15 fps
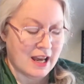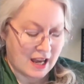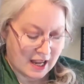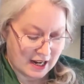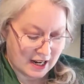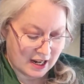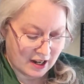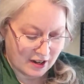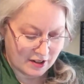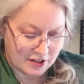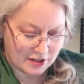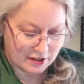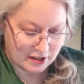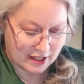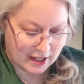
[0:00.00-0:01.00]
And I
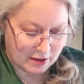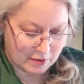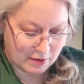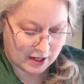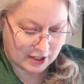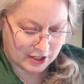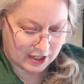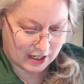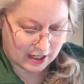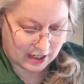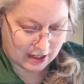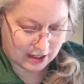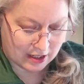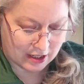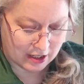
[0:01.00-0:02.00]
also like
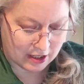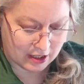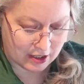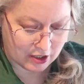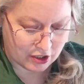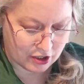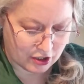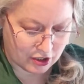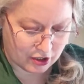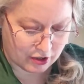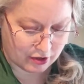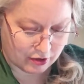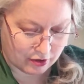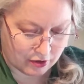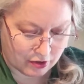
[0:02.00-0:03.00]
watching
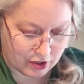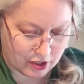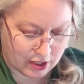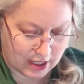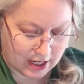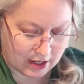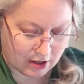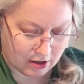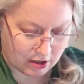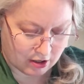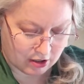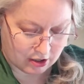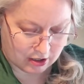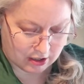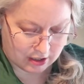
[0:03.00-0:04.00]
shows that
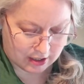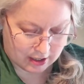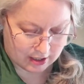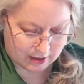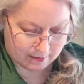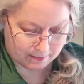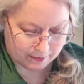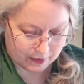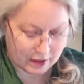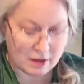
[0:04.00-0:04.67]
are on